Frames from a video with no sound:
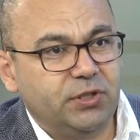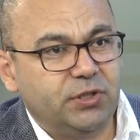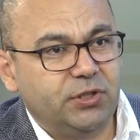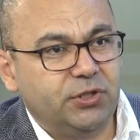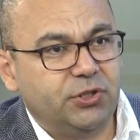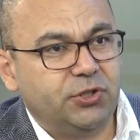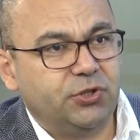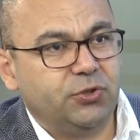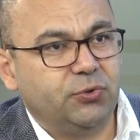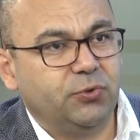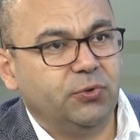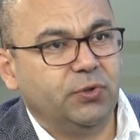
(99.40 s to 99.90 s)

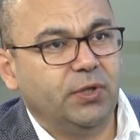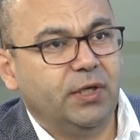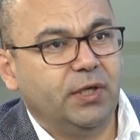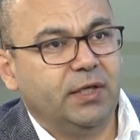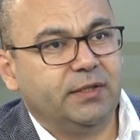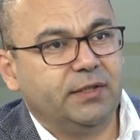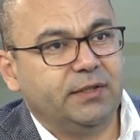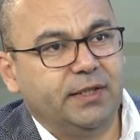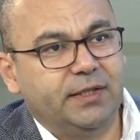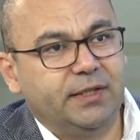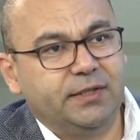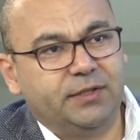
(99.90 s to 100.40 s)
issue
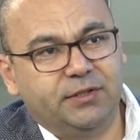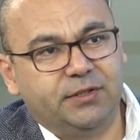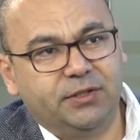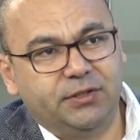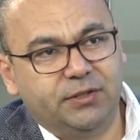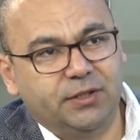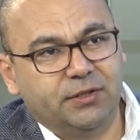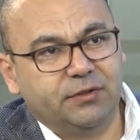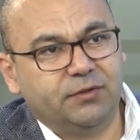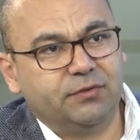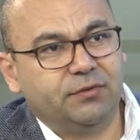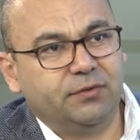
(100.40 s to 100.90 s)
that
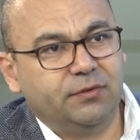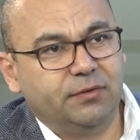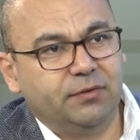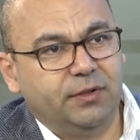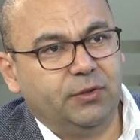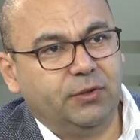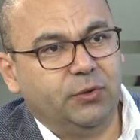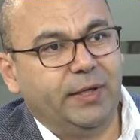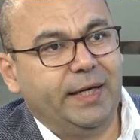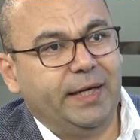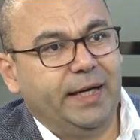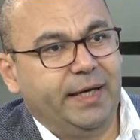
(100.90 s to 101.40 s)
didn't
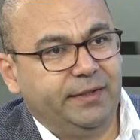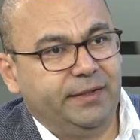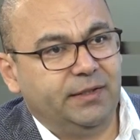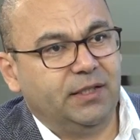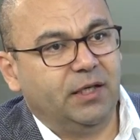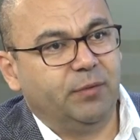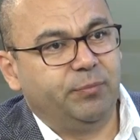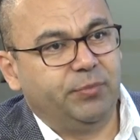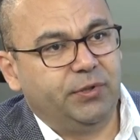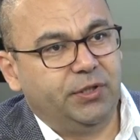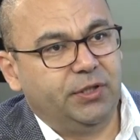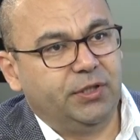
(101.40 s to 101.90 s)
end
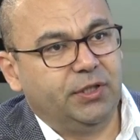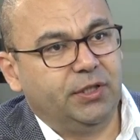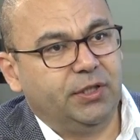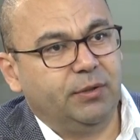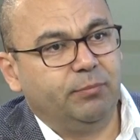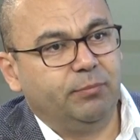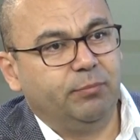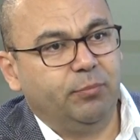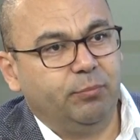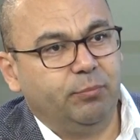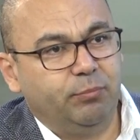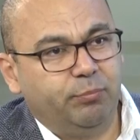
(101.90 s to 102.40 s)
up in a
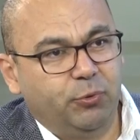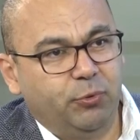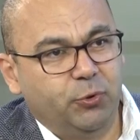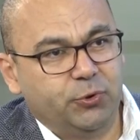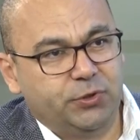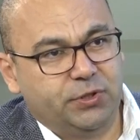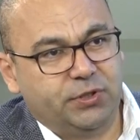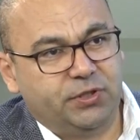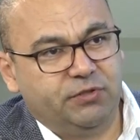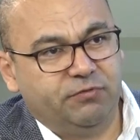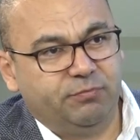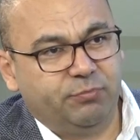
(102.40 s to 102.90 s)

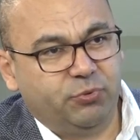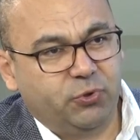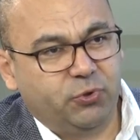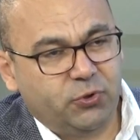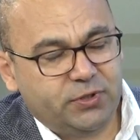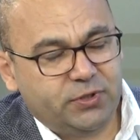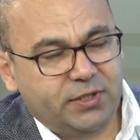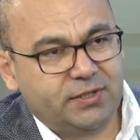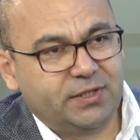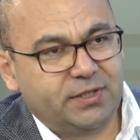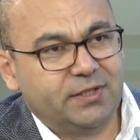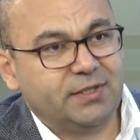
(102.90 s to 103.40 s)
positive
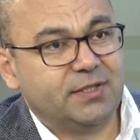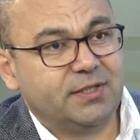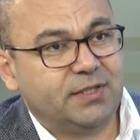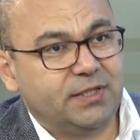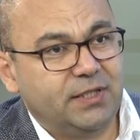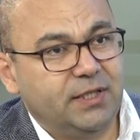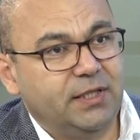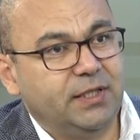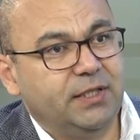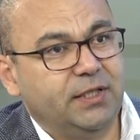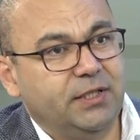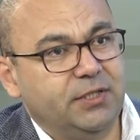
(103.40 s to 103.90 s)
process and
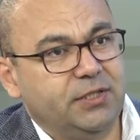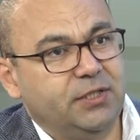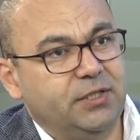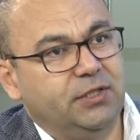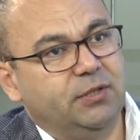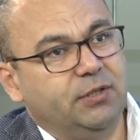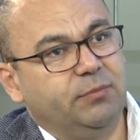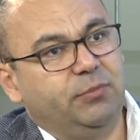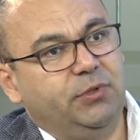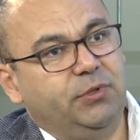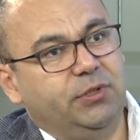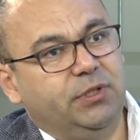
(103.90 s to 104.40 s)
still is
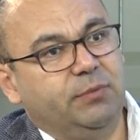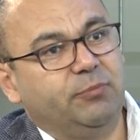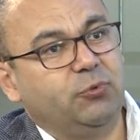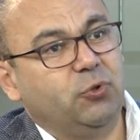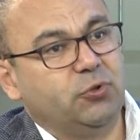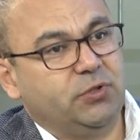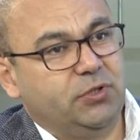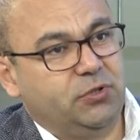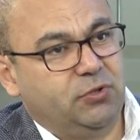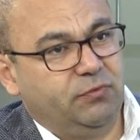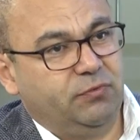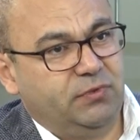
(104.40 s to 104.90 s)
in the
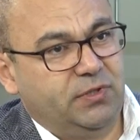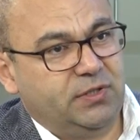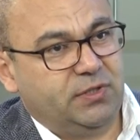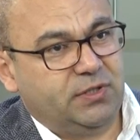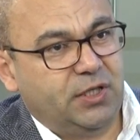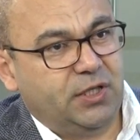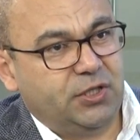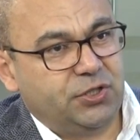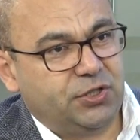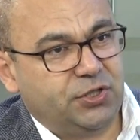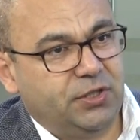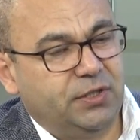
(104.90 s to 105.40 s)
process of
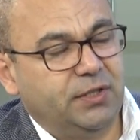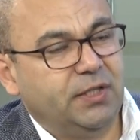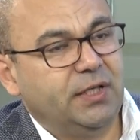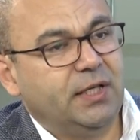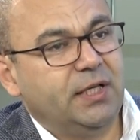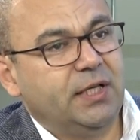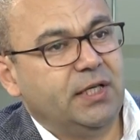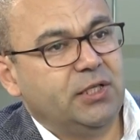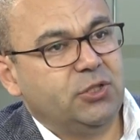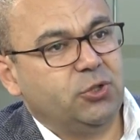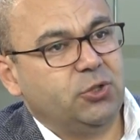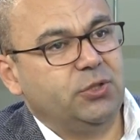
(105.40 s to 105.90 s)
discussion.
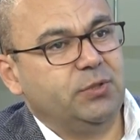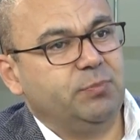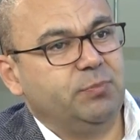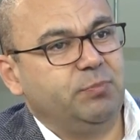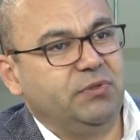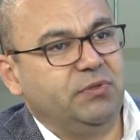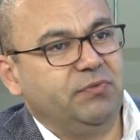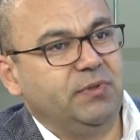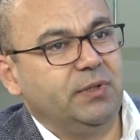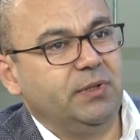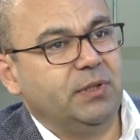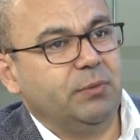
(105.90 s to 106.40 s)
So it's
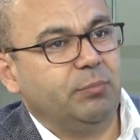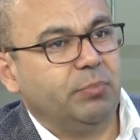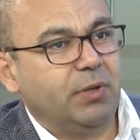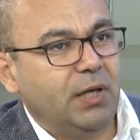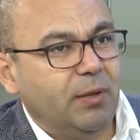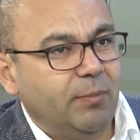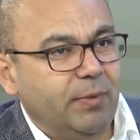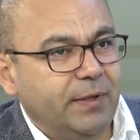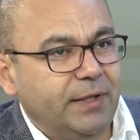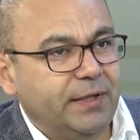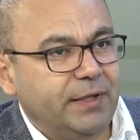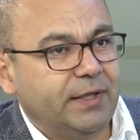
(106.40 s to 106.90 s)
between the
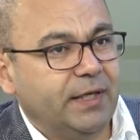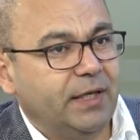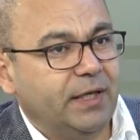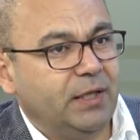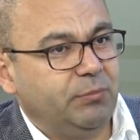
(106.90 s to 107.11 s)
public and